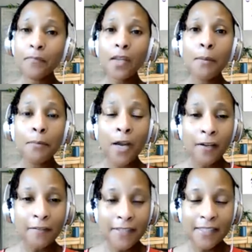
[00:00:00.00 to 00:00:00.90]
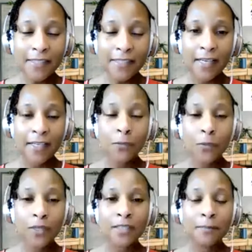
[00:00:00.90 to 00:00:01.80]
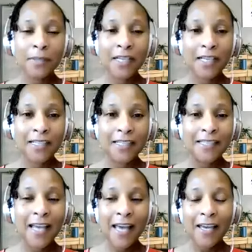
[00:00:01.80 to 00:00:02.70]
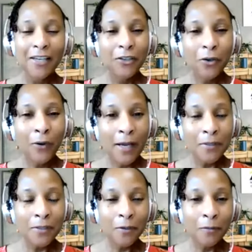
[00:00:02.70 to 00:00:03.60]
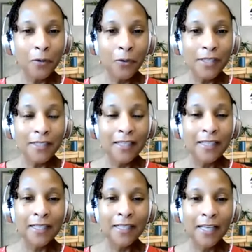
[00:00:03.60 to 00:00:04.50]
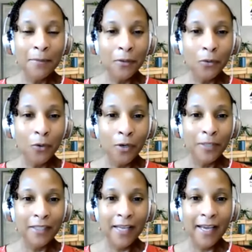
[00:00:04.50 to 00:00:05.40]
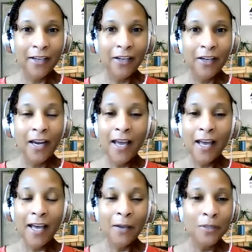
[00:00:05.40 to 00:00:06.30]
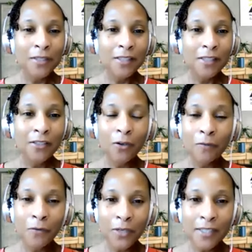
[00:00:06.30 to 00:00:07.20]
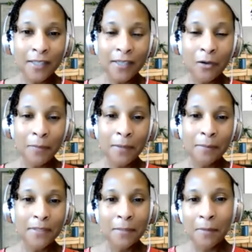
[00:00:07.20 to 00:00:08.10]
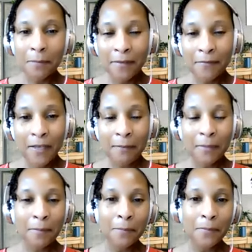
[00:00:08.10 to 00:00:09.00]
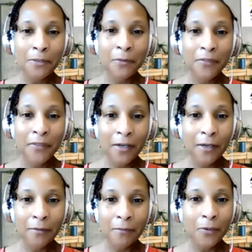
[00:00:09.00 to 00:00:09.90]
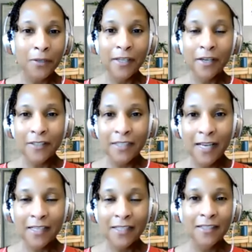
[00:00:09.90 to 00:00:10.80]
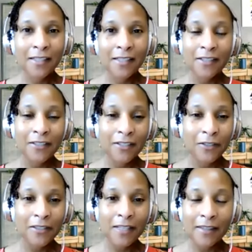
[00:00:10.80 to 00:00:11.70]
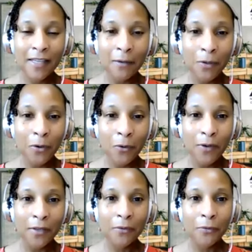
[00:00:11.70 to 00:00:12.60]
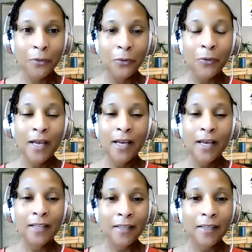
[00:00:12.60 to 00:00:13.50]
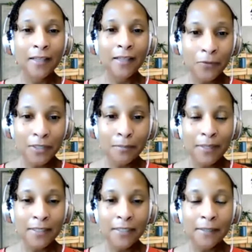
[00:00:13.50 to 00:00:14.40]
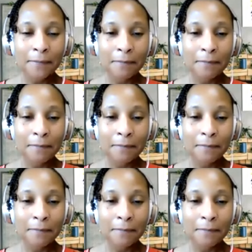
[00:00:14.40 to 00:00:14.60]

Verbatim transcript: Part of it, Sandy, was because, you know, I was so focused on climbing the corporate ladder. I was, you know, focused on helping some of my family members with their with their challenges and concerns that they were going through. Life was busy.